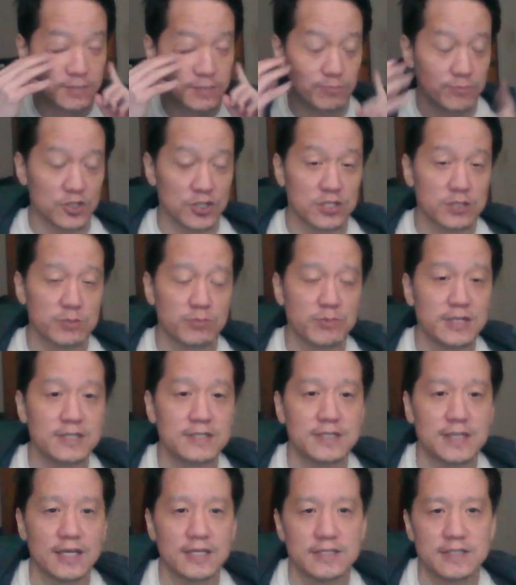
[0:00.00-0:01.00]
just
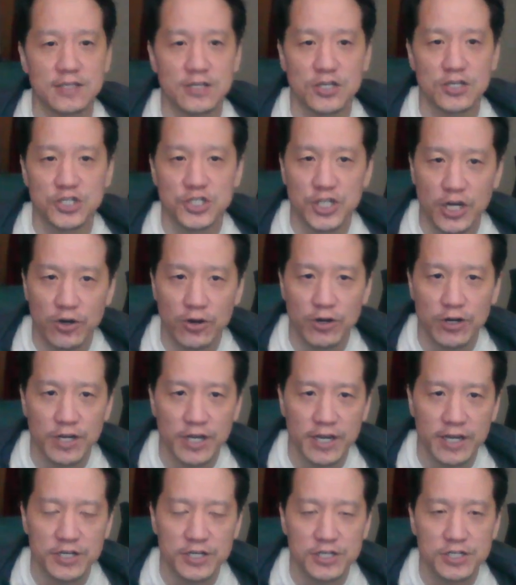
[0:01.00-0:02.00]
means that they share an
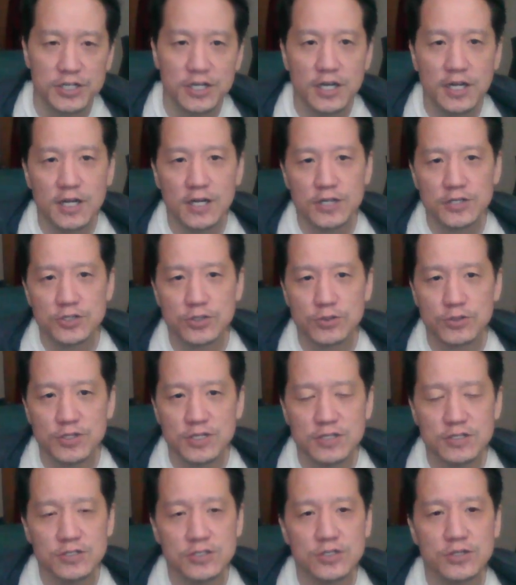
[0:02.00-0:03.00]
edge. So
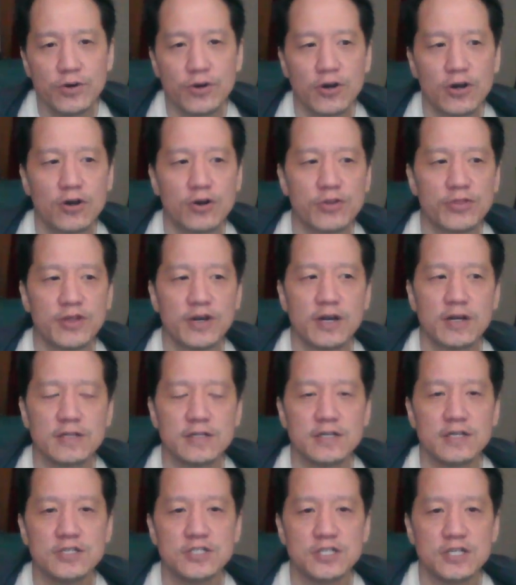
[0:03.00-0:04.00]
these two are
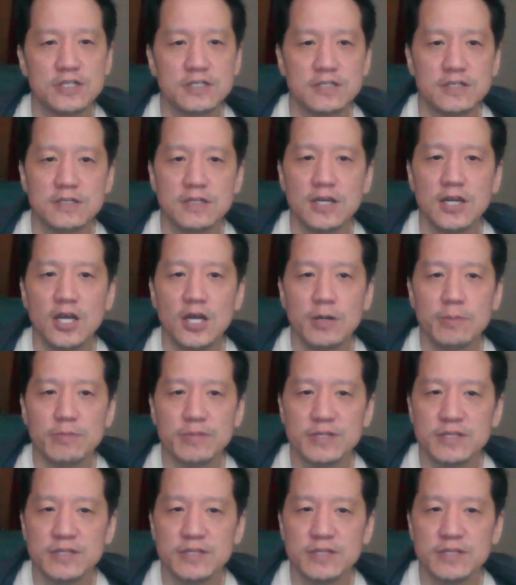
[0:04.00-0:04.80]
orthogonally adjacent, but